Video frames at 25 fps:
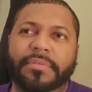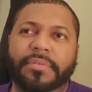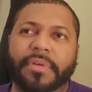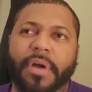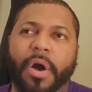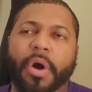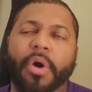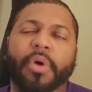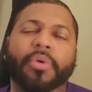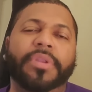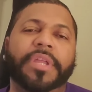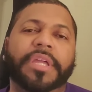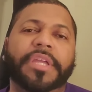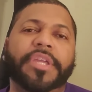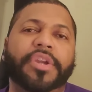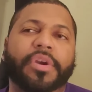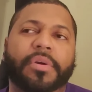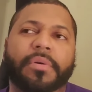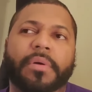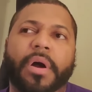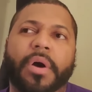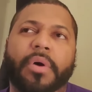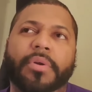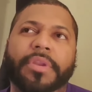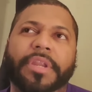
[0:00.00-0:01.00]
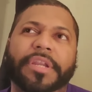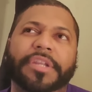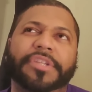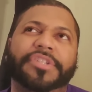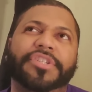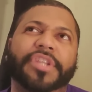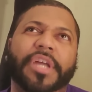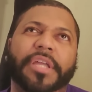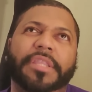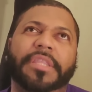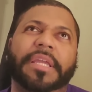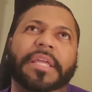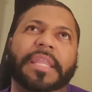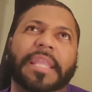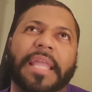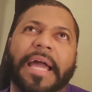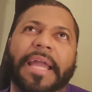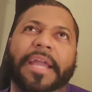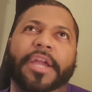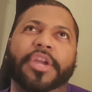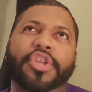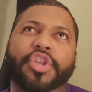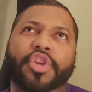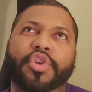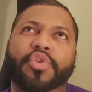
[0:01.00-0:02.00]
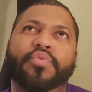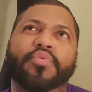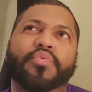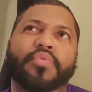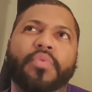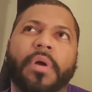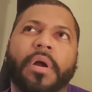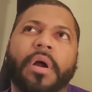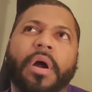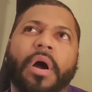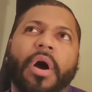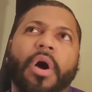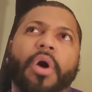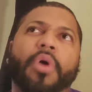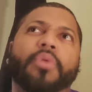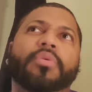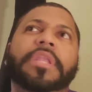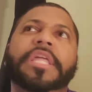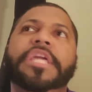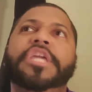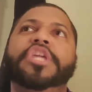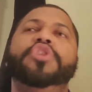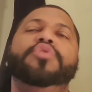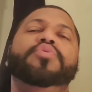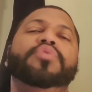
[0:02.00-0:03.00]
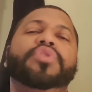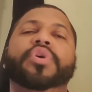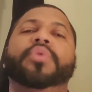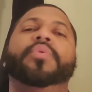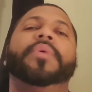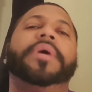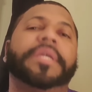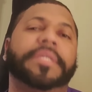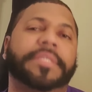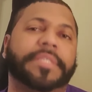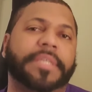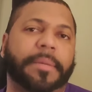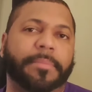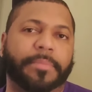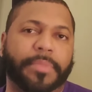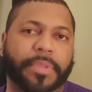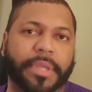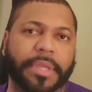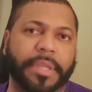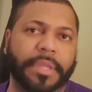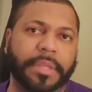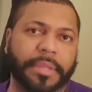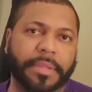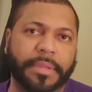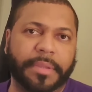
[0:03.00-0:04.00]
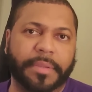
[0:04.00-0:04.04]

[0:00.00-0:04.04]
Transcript: holding your own, and it's nothing like you, only you doing something.